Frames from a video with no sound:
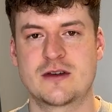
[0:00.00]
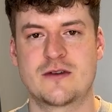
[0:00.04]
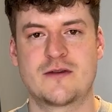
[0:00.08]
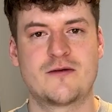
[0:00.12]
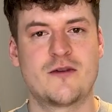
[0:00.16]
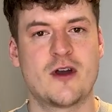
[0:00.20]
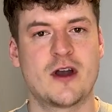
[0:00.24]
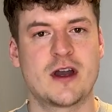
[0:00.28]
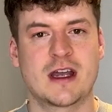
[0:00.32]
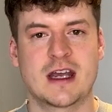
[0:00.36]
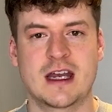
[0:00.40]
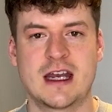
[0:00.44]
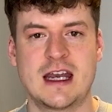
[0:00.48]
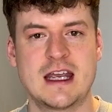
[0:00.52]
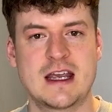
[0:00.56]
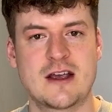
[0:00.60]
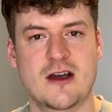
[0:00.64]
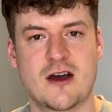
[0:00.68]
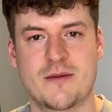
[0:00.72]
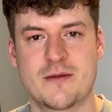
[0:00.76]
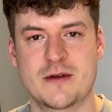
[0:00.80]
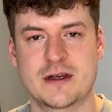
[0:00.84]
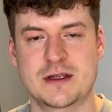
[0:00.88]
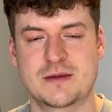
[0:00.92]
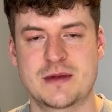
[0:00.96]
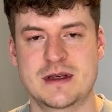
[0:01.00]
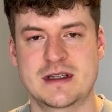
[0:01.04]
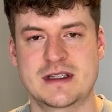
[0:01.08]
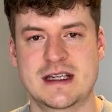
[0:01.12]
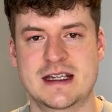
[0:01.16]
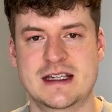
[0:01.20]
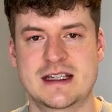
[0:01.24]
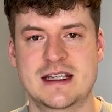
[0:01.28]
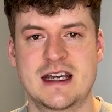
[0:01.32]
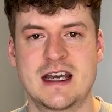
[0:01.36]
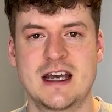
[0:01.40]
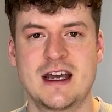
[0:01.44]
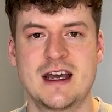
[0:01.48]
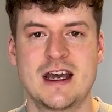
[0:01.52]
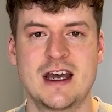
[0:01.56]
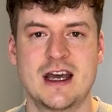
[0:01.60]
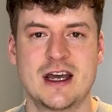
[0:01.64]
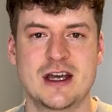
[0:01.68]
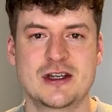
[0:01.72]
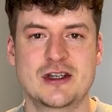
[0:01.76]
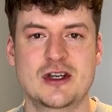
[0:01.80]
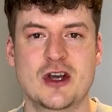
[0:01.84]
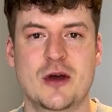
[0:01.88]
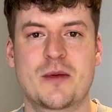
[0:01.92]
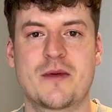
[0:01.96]
of running an e-commerce business,
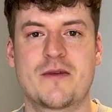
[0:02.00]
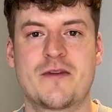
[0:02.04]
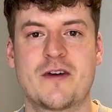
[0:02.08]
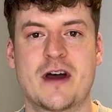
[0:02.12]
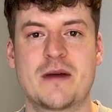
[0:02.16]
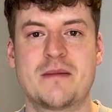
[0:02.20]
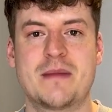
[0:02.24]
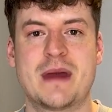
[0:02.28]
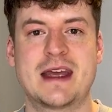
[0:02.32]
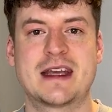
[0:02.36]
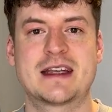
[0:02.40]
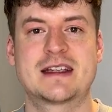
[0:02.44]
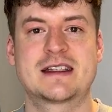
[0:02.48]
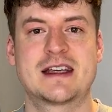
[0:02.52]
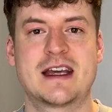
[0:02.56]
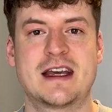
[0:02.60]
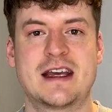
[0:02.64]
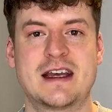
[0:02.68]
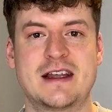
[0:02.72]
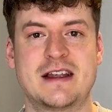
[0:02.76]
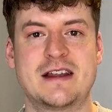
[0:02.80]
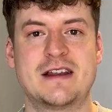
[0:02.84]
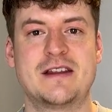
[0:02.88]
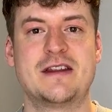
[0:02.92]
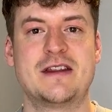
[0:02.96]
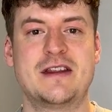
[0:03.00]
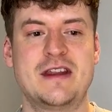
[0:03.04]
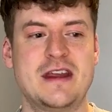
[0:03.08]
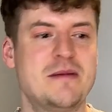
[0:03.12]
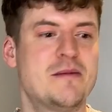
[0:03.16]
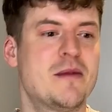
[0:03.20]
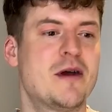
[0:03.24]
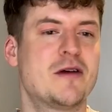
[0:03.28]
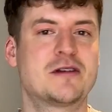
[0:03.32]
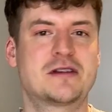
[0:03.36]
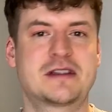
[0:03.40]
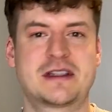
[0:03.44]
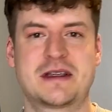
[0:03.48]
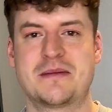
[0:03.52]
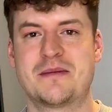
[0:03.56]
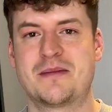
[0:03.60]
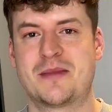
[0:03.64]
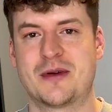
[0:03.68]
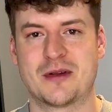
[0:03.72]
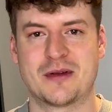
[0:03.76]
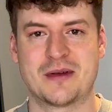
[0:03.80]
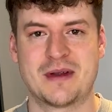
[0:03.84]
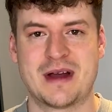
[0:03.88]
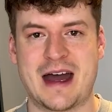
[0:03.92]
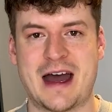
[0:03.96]
Shopify makes it the most
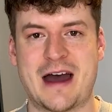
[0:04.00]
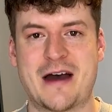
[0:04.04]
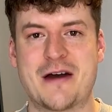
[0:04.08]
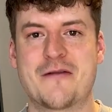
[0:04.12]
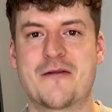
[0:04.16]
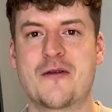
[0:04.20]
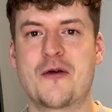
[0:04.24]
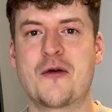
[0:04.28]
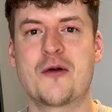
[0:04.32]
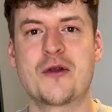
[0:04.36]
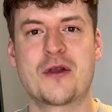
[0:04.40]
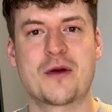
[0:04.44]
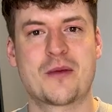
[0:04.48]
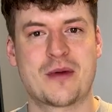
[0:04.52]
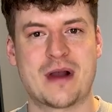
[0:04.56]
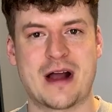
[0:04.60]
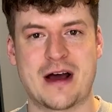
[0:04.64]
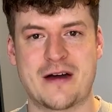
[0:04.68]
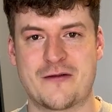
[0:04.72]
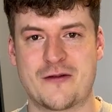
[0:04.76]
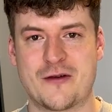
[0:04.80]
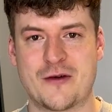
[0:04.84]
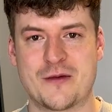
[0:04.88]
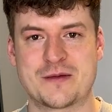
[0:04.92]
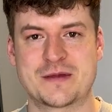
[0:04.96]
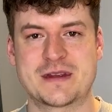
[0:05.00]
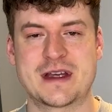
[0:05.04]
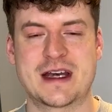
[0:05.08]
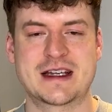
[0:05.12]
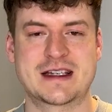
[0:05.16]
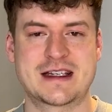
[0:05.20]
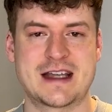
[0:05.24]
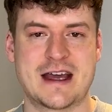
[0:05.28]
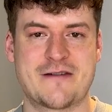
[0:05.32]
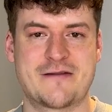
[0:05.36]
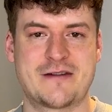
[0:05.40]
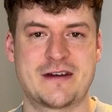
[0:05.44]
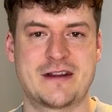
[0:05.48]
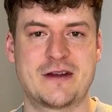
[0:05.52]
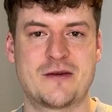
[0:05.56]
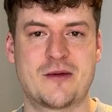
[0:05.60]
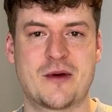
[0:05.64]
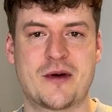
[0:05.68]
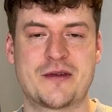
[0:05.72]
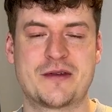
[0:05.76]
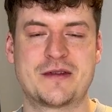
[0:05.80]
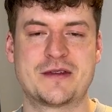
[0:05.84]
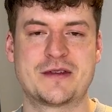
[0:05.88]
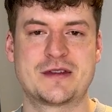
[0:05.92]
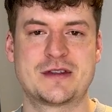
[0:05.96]
simple. Out of all the platforms, that's definitely the
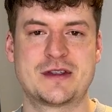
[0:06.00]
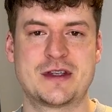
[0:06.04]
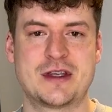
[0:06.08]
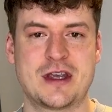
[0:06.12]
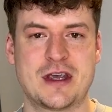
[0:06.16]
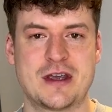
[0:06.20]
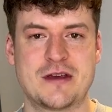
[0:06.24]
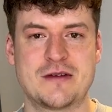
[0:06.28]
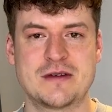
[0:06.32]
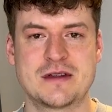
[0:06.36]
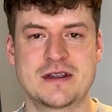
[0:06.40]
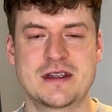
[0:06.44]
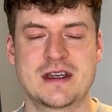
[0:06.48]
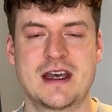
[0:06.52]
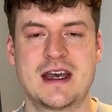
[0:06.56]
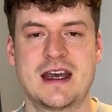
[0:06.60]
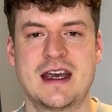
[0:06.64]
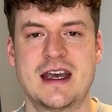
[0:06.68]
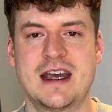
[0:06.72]
one to use.